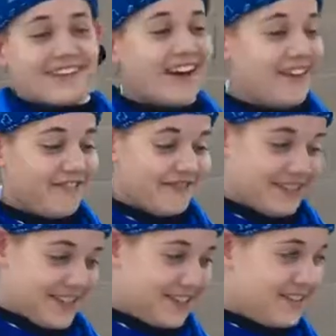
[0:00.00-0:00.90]
yeah.
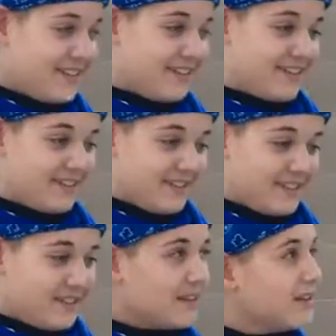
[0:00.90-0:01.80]
All right. See.
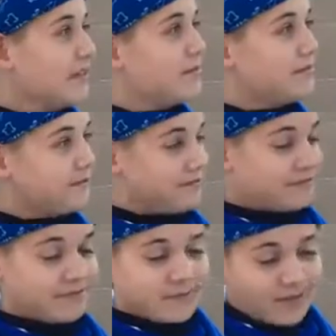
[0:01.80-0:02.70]
Put your blindfolds
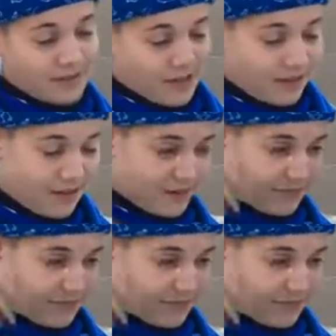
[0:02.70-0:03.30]
on. I'll get you